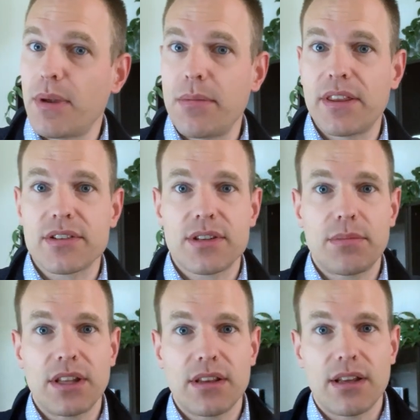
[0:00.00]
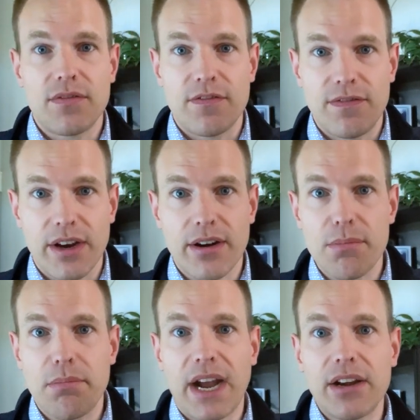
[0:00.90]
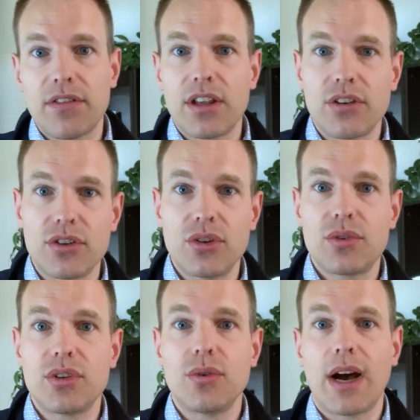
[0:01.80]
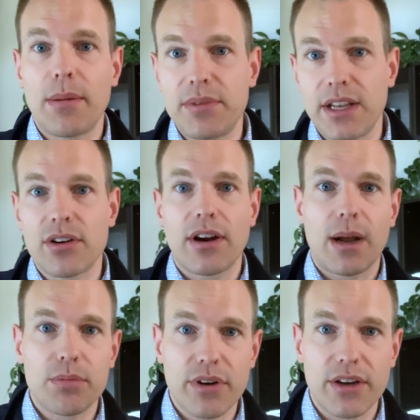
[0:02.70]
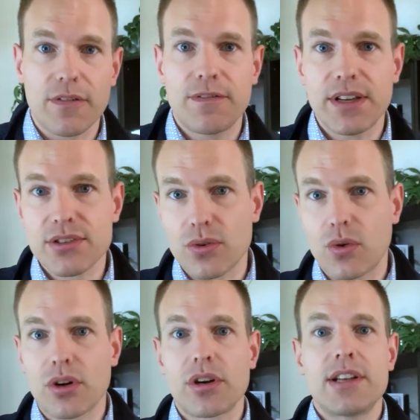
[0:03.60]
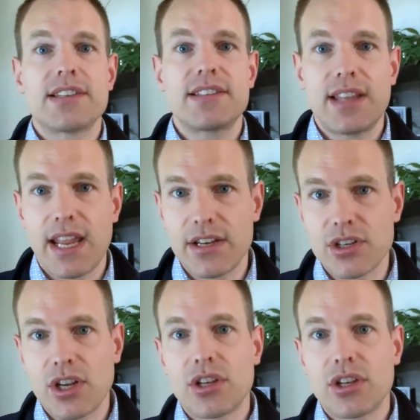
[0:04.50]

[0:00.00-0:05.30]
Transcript: Maybe there's something that very minor that you could do to update or upgrade or fix or stage